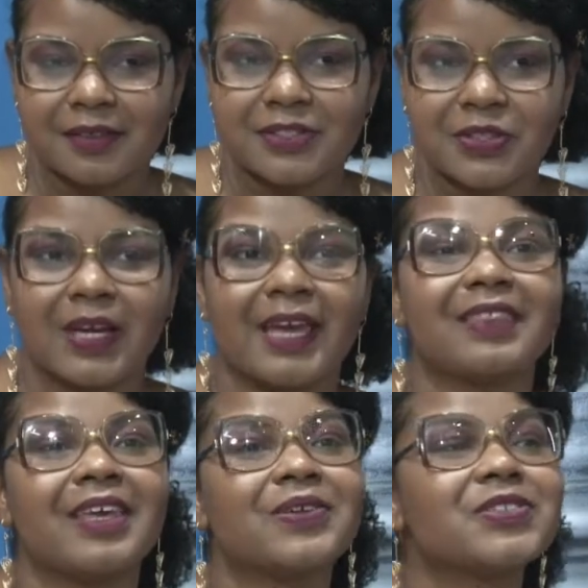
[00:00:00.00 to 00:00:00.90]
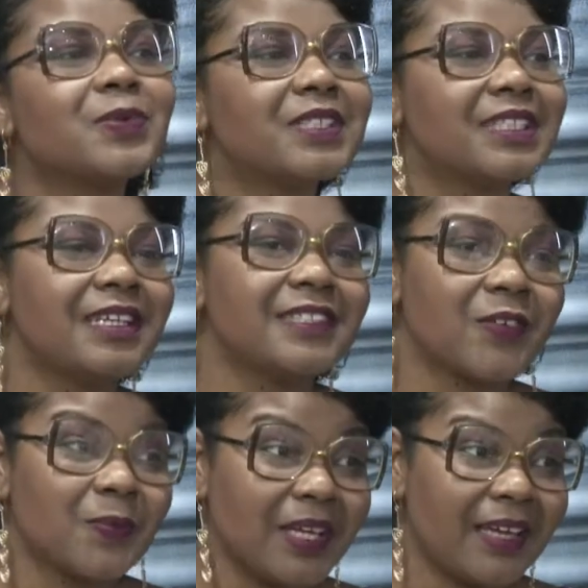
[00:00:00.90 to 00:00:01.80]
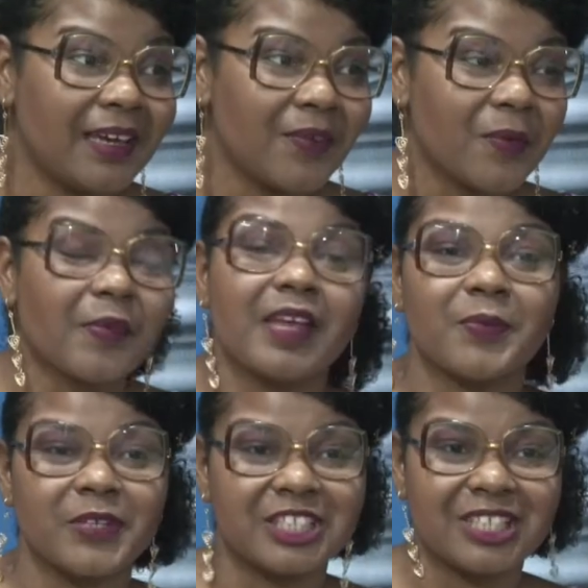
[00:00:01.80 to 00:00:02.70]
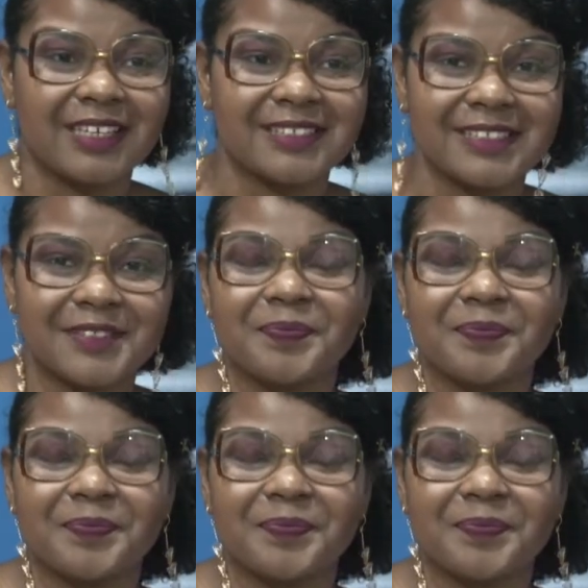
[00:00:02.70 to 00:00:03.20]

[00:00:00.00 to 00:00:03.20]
So again, thank you so much, ladies, for being here. We really appreciate it.